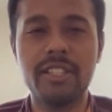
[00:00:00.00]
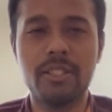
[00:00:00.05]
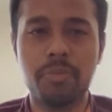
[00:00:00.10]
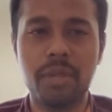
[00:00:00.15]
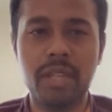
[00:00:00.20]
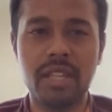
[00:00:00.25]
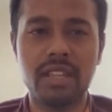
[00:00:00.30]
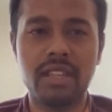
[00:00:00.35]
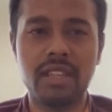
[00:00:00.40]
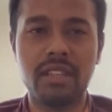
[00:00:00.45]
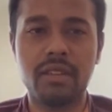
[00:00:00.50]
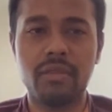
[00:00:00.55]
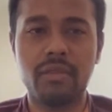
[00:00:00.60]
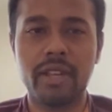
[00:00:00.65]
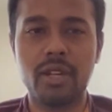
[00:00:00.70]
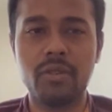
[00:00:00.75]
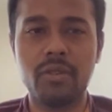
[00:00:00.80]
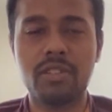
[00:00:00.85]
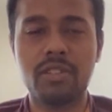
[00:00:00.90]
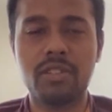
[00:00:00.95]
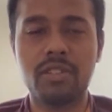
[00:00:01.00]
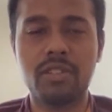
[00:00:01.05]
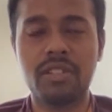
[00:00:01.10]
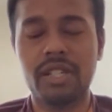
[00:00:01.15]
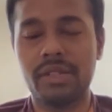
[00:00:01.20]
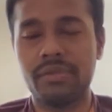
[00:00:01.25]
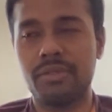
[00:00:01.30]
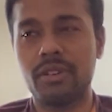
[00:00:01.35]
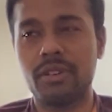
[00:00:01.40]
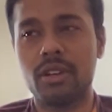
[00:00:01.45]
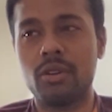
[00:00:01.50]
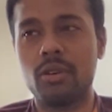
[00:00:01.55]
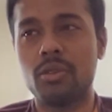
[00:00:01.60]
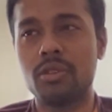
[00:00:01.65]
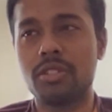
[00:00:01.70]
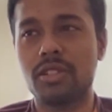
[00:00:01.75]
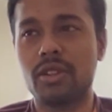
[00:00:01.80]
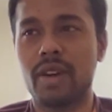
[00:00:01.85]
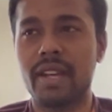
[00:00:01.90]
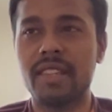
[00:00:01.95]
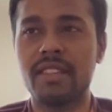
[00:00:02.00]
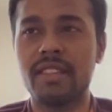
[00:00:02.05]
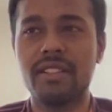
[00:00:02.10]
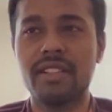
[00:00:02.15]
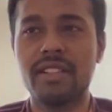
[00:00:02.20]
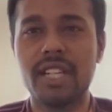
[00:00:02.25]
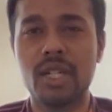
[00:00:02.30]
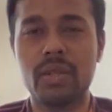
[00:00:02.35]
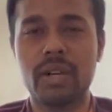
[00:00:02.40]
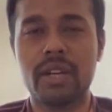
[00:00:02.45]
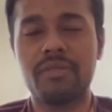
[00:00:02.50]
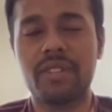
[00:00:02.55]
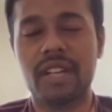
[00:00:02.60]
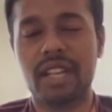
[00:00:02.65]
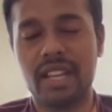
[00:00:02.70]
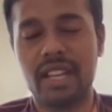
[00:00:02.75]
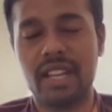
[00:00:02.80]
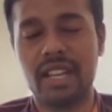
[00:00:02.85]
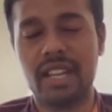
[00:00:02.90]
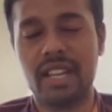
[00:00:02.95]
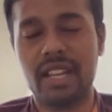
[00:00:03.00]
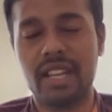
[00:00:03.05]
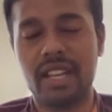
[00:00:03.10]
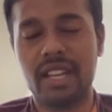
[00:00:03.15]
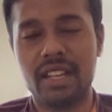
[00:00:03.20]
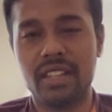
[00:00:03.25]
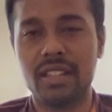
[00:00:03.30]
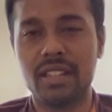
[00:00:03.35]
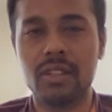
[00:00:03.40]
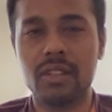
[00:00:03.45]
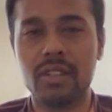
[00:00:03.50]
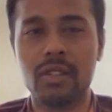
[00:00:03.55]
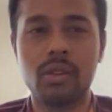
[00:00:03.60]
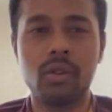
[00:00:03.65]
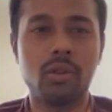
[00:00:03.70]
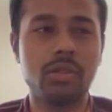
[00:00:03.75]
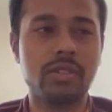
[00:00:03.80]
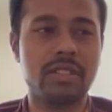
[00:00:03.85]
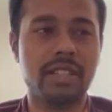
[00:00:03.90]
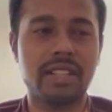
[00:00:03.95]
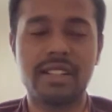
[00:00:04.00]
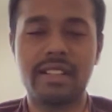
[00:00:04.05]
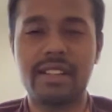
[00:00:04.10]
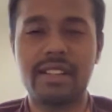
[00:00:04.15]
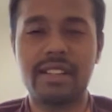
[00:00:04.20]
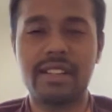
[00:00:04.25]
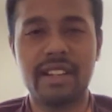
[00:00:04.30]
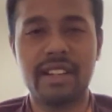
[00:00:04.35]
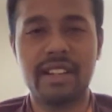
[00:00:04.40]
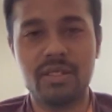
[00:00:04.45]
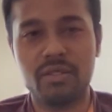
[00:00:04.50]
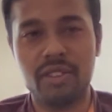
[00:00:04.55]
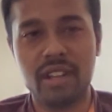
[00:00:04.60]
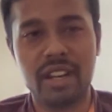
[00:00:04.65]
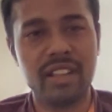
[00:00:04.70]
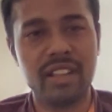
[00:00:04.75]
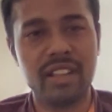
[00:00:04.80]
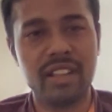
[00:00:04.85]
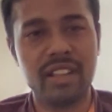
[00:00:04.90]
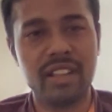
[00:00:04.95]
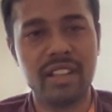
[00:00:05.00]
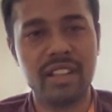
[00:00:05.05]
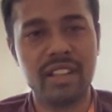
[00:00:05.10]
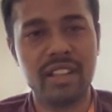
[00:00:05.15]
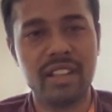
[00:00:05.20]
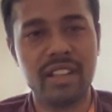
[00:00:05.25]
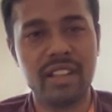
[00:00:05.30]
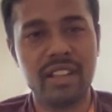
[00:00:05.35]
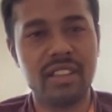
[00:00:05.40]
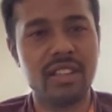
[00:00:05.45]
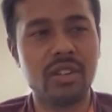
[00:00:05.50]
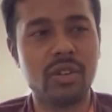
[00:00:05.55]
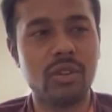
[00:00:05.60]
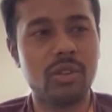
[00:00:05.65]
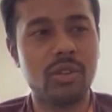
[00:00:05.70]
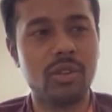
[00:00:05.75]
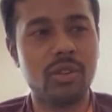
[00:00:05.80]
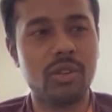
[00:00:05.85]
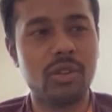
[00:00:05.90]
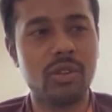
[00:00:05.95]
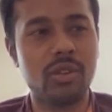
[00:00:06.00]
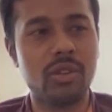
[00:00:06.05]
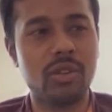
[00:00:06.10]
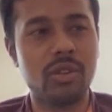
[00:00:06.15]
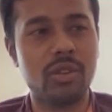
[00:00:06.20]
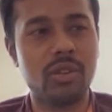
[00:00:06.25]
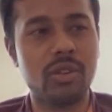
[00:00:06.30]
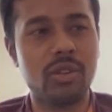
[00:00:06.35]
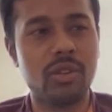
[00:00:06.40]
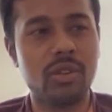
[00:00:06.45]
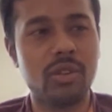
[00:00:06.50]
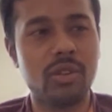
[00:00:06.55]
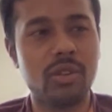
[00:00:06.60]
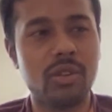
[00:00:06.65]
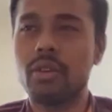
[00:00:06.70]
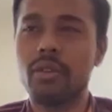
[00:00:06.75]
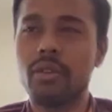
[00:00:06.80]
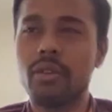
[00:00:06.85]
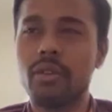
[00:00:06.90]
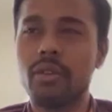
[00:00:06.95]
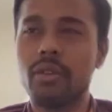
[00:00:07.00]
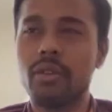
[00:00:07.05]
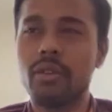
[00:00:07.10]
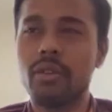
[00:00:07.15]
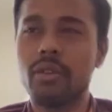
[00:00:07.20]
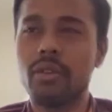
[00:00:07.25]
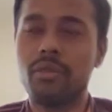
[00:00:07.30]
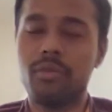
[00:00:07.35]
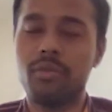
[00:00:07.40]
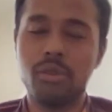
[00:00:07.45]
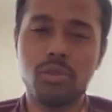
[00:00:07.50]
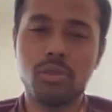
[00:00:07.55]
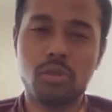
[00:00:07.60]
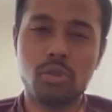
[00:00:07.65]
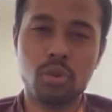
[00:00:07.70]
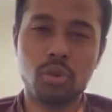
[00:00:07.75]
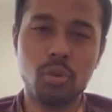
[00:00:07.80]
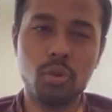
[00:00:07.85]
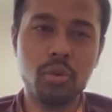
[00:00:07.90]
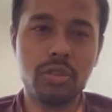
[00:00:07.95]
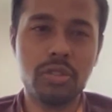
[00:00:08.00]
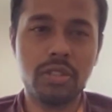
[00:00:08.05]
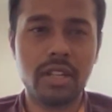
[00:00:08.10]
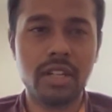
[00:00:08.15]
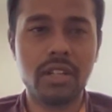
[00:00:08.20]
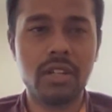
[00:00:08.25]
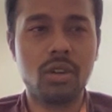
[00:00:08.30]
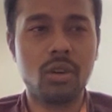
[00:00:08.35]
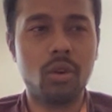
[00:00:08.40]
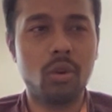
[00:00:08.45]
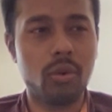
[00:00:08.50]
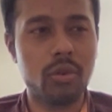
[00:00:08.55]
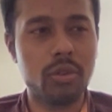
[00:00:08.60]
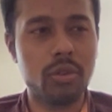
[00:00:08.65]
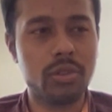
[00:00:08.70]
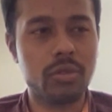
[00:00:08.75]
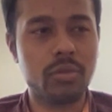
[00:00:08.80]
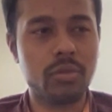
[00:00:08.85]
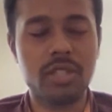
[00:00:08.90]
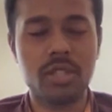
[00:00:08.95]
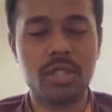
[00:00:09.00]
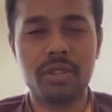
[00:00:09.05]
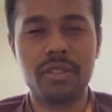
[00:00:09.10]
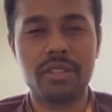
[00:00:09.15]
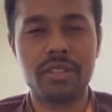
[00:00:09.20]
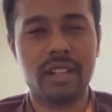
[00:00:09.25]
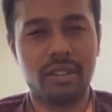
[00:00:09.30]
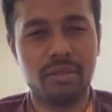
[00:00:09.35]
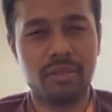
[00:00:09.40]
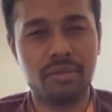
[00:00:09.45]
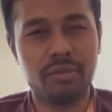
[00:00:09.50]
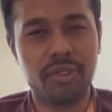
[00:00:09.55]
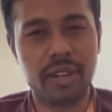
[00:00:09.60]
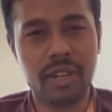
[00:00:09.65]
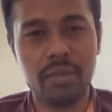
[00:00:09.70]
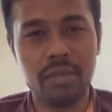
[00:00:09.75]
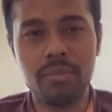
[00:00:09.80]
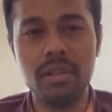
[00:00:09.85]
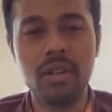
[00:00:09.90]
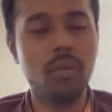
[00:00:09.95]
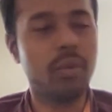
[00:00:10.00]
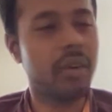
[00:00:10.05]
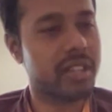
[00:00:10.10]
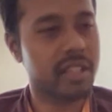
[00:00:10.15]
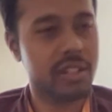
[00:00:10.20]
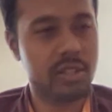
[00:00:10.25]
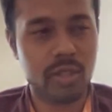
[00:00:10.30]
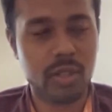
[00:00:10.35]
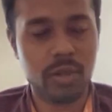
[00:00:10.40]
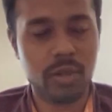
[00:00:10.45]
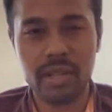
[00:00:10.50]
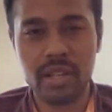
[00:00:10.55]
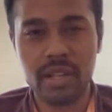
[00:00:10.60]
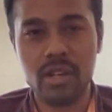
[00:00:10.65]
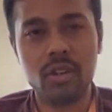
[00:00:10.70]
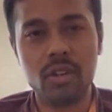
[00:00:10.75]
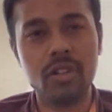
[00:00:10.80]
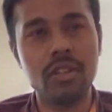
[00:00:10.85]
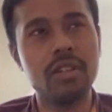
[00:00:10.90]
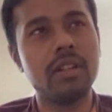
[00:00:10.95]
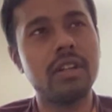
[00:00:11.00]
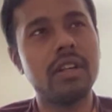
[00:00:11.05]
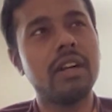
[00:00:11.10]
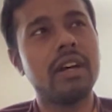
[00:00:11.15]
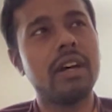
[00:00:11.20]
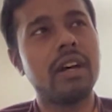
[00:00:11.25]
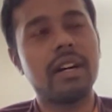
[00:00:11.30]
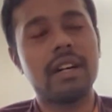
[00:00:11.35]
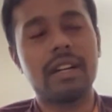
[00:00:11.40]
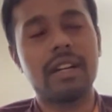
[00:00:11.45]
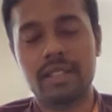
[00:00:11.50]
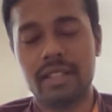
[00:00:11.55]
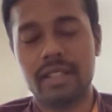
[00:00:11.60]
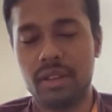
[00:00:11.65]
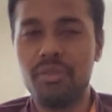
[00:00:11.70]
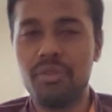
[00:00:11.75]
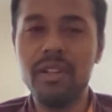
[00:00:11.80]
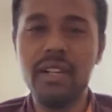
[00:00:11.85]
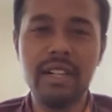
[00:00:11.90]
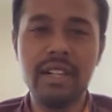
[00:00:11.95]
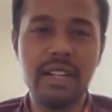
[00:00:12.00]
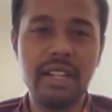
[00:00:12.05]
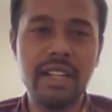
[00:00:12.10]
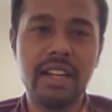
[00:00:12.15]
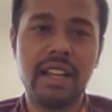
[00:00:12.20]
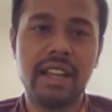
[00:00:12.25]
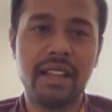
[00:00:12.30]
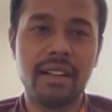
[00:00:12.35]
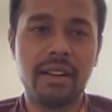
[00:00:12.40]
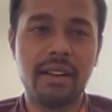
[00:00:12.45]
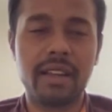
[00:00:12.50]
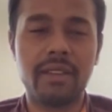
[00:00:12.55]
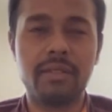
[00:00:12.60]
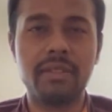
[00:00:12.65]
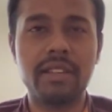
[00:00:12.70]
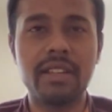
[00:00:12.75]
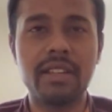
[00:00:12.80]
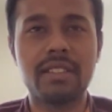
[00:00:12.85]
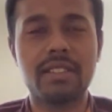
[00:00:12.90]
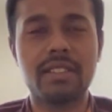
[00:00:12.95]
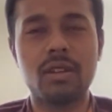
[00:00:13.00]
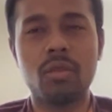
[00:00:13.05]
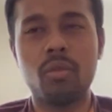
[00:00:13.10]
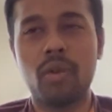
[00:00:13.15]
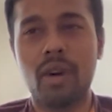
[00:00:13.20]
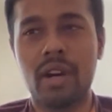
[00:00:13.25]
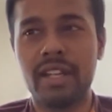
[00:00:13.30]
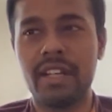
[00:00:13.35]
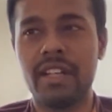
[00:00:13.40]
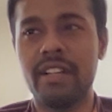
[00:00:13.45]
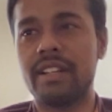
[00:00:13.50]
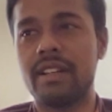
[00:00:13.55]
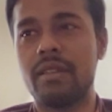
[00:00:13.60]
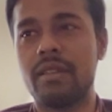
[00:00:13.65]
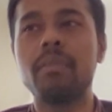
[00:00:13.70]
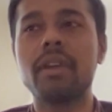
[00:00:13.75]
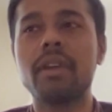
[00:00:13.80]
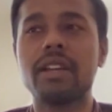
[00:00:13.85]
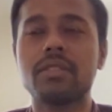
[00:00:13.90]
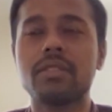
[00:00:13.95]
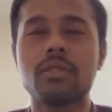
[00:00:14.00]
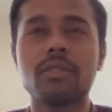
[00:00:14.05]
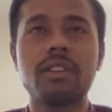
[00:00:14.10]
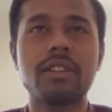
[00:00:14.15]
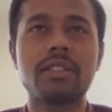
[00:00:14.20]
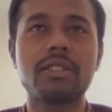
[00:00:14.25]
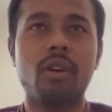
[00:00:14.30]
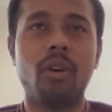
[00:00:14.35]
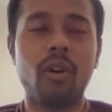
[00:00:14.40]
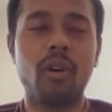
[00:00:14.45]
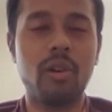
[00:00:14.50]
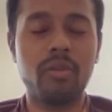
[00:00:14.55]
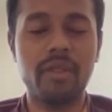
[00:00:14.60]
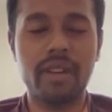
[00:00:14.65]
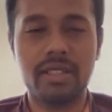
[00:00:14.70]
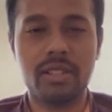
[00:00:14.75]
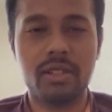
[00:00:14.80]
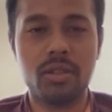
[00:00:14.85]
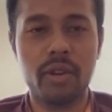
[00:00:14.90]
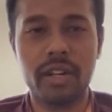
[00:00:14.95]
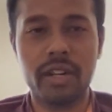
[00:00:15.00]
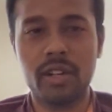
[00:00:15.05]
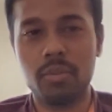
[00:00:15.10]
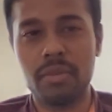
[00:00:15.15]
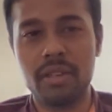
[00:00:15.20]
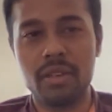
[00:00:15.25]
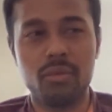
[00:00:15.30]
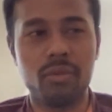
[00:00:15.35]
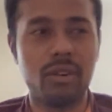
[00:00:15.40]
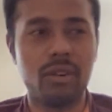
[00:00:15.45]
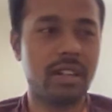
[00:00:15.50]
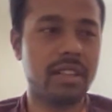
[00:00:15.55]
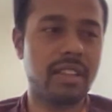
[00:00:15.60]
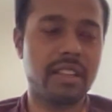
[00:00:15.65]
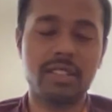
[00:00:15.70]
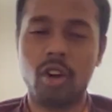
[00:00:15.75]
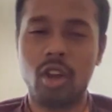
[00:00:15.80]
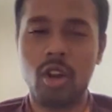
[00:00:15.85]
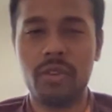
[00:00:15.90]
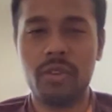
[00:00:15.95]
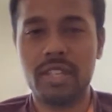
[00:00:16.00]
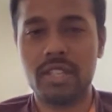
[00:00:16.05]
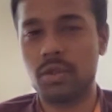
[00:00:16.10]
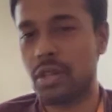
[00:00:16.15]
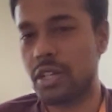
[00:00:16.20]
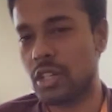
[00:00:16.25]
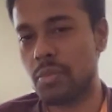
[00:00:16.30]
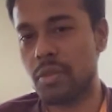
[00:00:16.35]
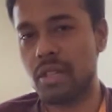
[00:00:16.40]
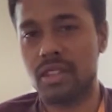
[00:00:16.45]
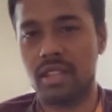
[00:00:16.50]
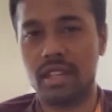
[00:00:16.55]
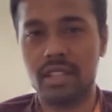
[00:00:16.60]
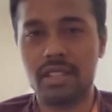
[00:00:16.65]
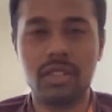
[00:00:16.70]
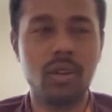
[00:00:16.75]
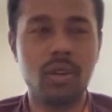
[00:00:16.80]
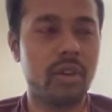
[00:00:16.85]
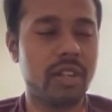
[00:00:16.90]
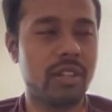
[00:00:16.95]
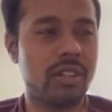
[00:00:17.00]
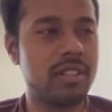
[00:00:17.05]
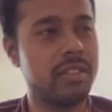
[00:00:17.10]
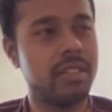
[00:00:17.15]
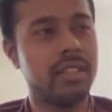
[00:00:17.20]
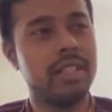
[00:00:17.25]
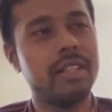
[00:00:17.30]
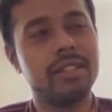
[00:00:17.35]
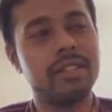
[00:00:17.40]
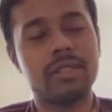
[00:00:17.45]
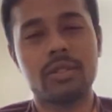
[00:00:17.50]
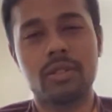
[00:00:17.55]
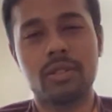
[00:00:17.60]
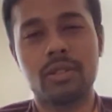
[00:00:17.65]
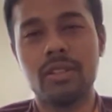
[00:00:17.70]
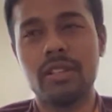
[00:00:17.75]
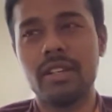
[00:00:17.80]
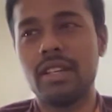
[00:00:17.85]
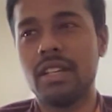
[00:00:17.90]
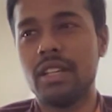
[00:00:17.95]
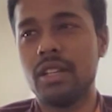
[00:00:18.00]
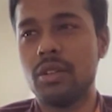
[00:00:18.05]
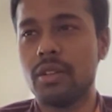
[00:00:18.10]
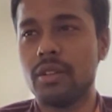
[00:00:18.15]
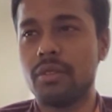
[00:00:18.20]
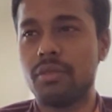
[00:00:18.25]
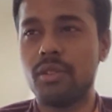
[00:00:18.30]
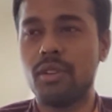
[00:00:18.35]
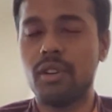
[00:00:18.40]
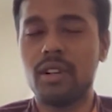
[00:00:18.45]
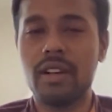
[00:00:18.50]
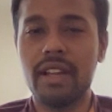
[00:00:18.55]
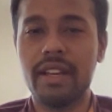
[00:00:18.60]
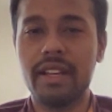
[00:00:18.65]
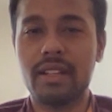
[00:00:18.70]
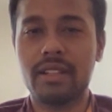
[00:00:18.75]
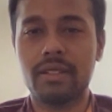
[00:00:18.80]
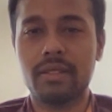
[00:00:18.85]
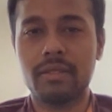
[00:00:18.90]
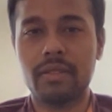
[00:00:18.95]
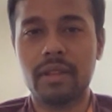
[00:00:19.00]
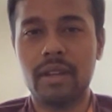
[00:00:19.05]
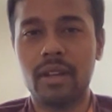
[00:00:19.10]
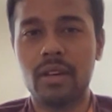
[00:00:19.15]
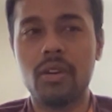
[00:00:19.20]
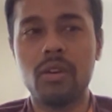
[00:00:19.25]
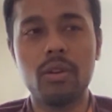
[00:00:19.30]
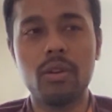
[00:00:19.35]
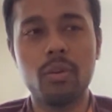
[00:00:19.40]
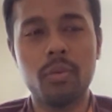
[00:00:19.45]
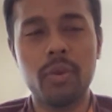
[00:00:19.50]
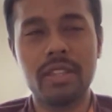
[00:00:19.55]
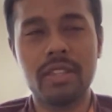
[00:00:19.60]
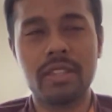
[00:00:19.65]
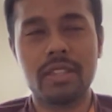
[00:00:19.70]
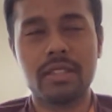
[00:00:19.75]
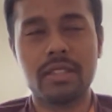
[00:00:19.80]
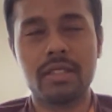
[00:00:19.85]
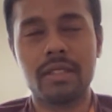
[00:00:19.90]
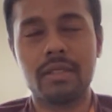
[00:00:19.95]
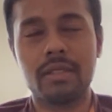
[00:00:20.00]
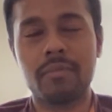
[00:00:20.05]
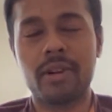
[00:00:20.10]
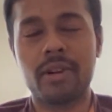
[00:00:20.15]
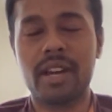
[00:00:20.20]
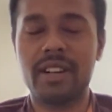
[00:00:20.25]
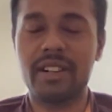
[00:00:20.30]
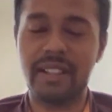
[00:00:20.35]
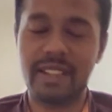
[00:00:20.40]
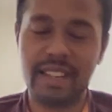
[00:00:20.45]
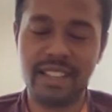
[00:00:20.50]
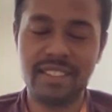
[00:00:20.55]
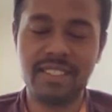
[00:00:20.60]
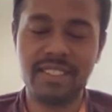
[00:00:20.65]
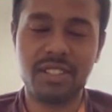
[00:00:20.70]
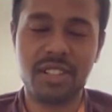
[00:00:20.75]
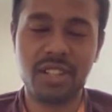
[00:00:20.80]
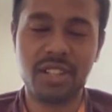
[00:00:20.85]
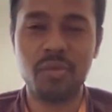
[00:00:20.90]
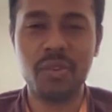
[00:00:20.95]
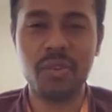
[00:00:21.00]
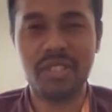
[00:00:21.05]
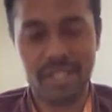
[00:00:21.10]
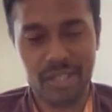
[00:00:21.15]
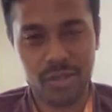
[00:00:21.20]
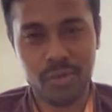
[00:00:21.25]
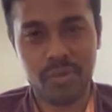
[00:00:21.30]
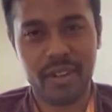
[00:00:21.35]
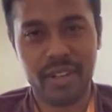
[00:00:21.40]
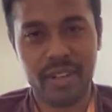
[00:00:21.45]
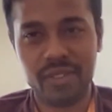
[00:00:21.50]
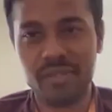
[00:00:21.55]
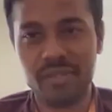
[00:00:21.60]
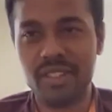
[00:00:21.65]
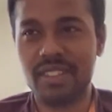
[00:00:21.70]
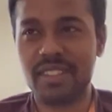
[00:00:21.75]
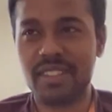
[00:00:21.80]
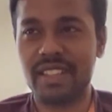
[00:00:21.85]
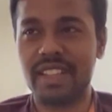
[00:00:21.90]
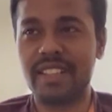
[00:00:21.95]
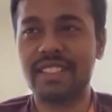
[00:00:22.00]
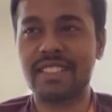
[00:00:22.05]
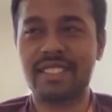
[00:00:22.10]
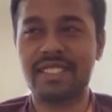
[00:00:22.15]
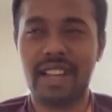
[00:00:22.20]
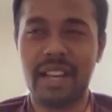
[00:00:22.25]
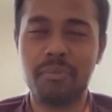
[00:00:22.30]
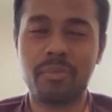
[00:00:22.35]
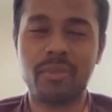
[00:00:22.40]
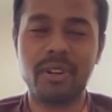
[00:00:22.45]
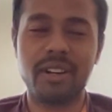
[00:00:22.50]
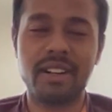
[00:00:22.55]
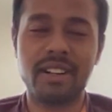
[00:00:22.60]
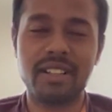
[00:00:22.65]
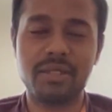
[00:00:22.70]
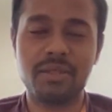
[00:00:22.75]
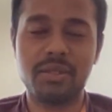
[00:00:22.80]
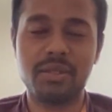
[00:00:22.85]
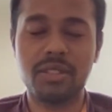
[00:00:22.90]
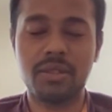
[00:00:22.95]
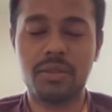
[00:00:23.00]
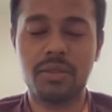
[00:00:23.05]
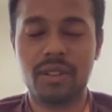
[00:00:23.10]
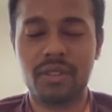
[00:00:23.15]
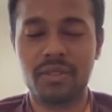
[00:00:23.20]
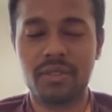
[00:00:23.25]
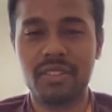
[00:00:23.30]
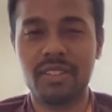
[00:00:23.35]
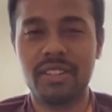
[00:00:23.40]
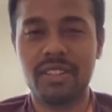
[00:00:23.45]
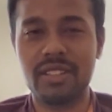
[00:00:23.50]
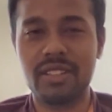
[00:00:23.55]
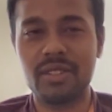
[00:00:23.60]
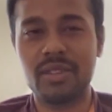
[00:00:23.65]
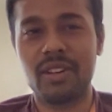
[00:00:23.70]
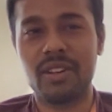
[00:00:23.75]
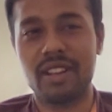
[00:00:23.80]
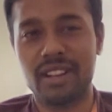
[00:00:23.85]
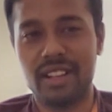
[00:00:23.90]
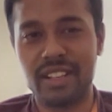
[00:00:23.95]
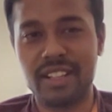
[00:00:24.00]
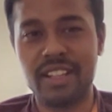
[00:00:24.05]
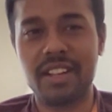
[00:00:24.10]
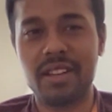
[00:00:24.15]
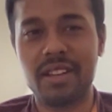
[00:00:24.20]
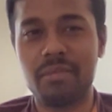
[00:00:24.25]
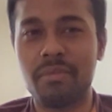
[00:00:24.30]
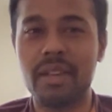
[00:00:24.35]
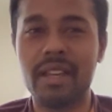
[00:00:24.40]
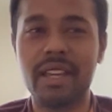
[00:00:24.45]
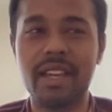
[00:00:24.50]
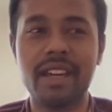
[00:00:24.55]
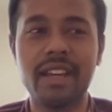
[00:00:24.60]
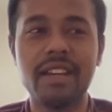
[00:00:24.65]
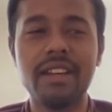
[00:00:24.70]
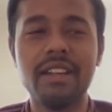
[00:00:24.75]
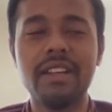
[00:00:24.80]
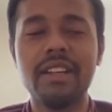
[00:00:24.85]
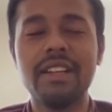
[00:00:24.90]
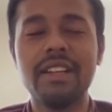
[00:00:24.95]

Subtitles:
speaking, when you TA for a course, you either need to have taken the course and done well in the course. If you choose a course which you're comfortable with, it should be good. Definitely, like it's a 1 year MBA, so there's always going to be work, there's always going to be things going on. So if you're like good with prioritization, which is one of the things, time prioritization, which is one of the things you learn in MBA,